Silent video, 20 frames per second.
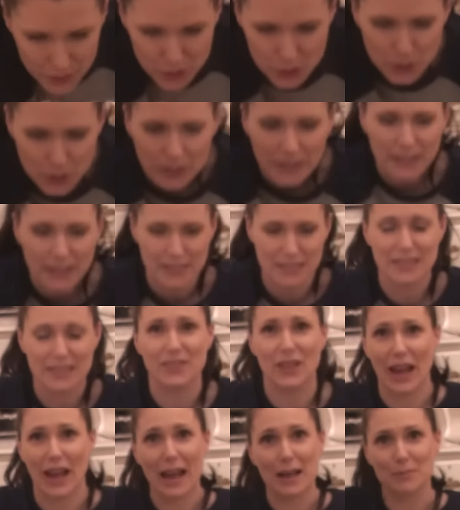just so you can see
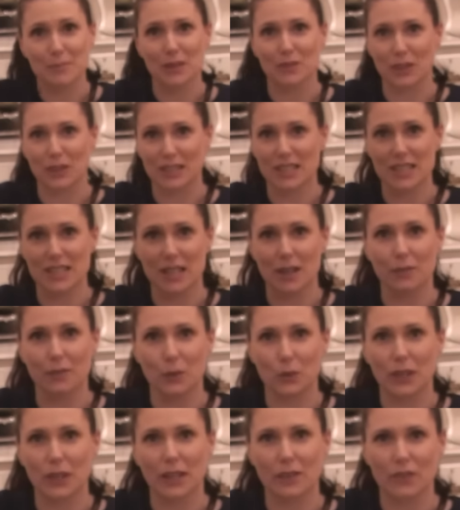that I am getting rid of stuff. I'm
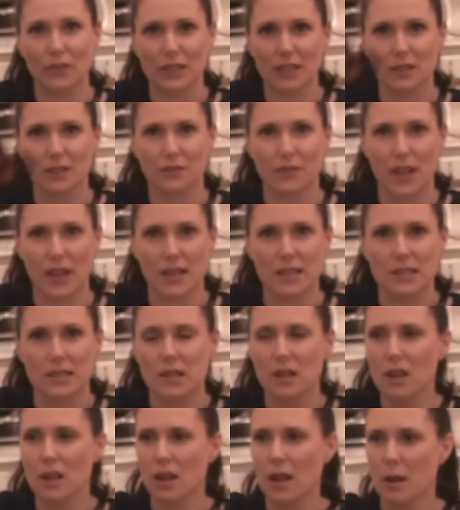going to get rid of this
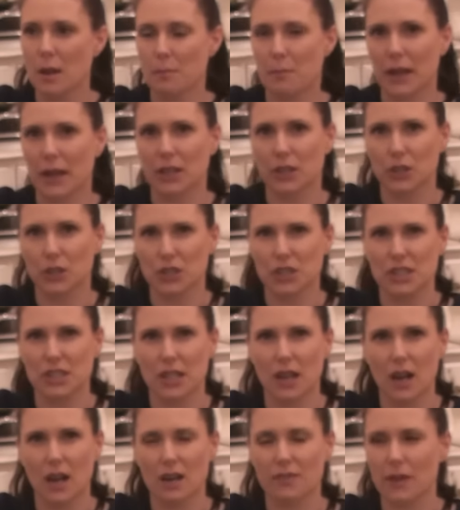big huge
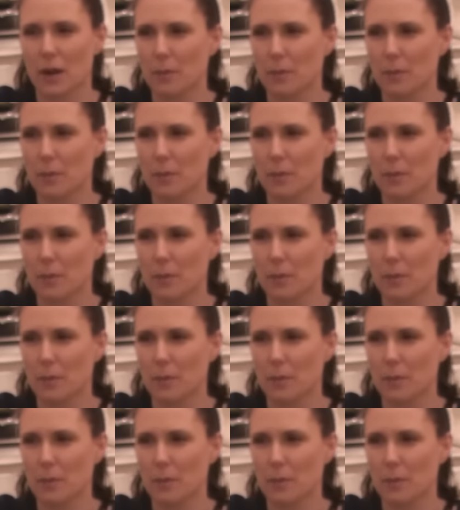scarf.